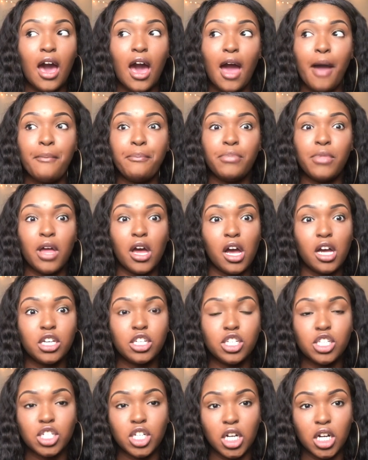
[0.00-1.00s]
I'm not
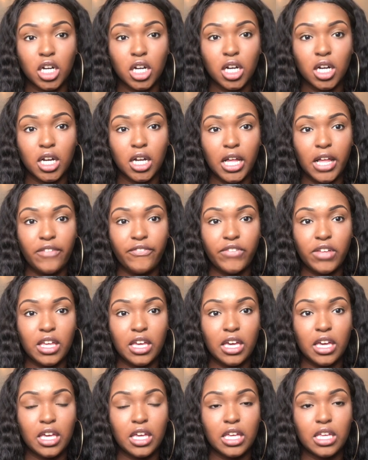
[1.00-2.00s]
sure if
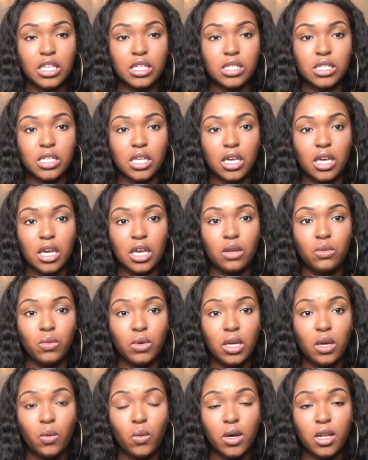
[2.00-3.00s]
it is in
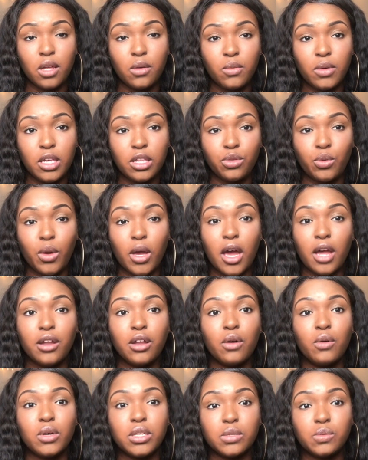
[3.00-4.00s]
week 1 and week 3. I
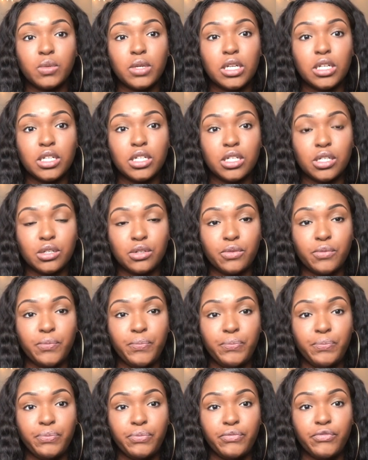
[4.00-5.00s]
know it's week 2
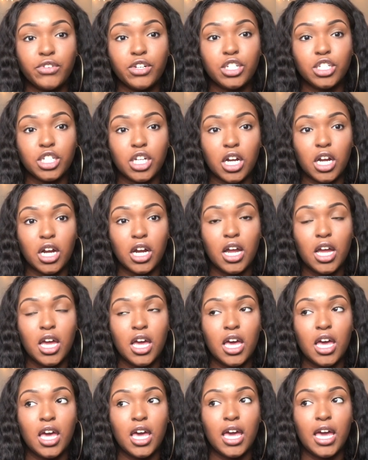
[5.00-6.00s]
for sure.
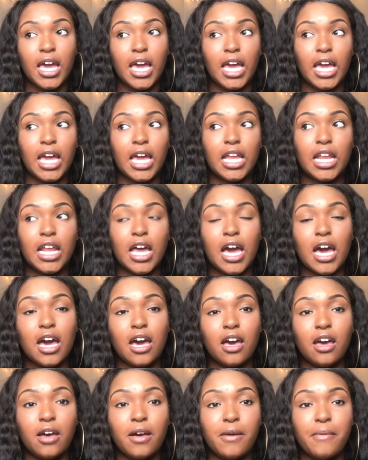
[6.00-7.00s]
And
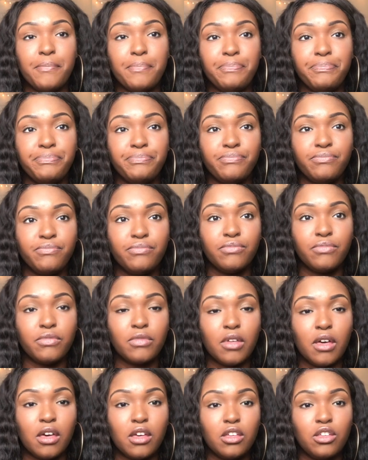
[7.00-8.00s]

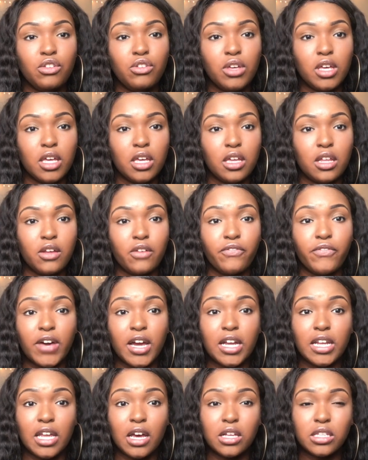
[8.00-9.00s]
you can
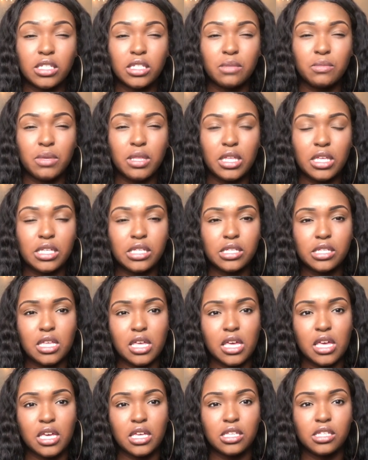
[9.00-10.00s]
find out some of these
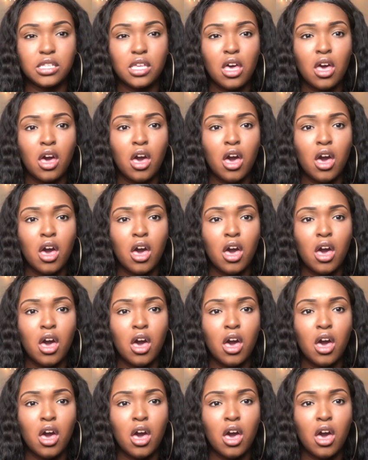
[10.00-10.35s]
things